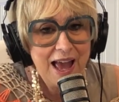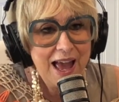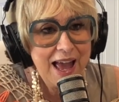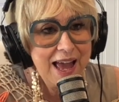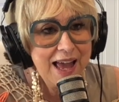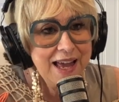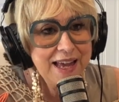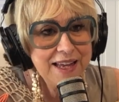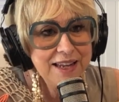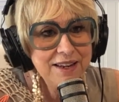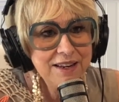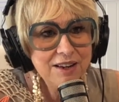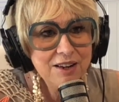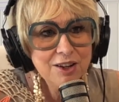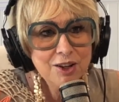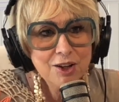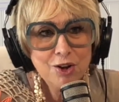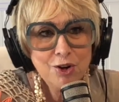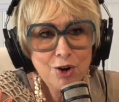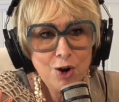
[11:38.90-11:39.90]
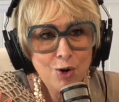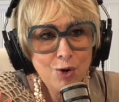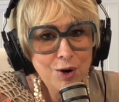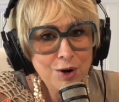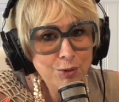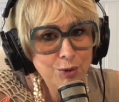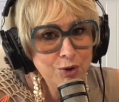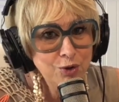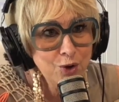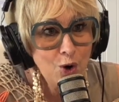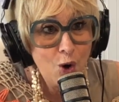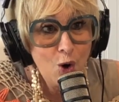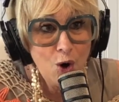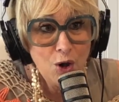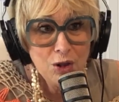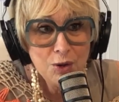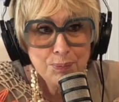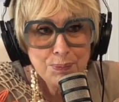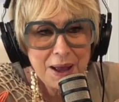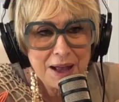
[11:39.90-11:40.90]
And, it was
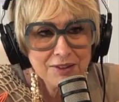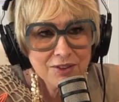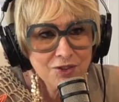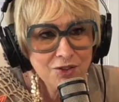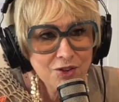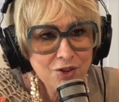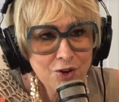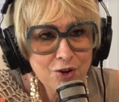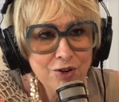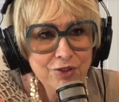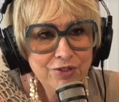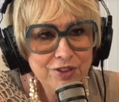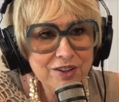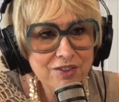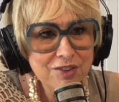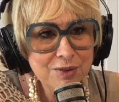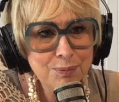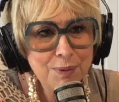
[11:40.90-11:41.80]
all about service.